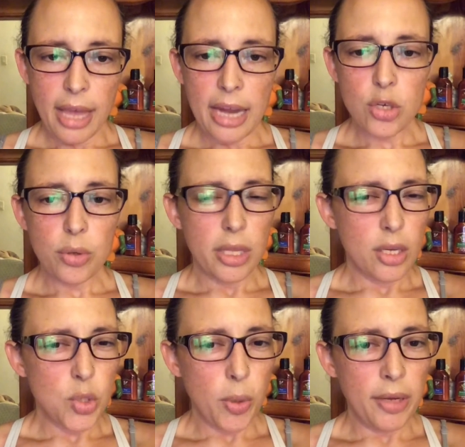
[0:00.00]
actually
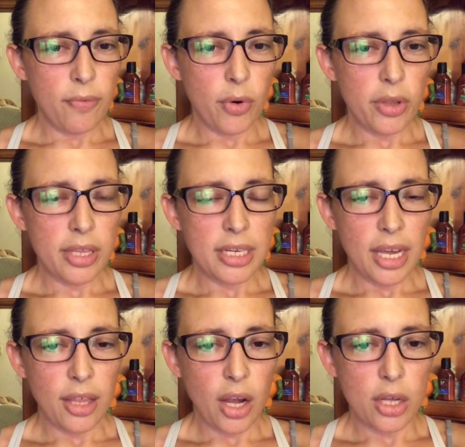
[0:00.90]
the 24th, the day
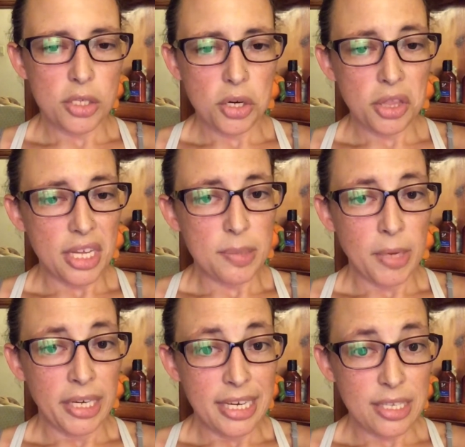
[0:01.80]
of the concert, that's my
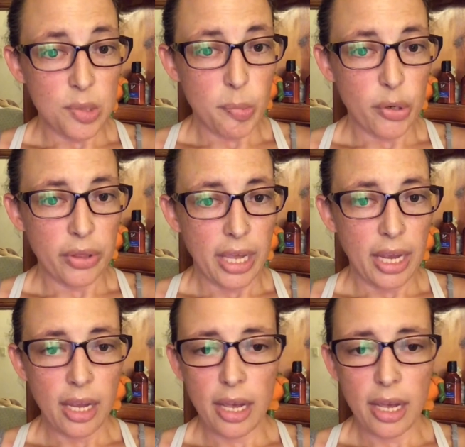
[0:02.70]
niece's birthday.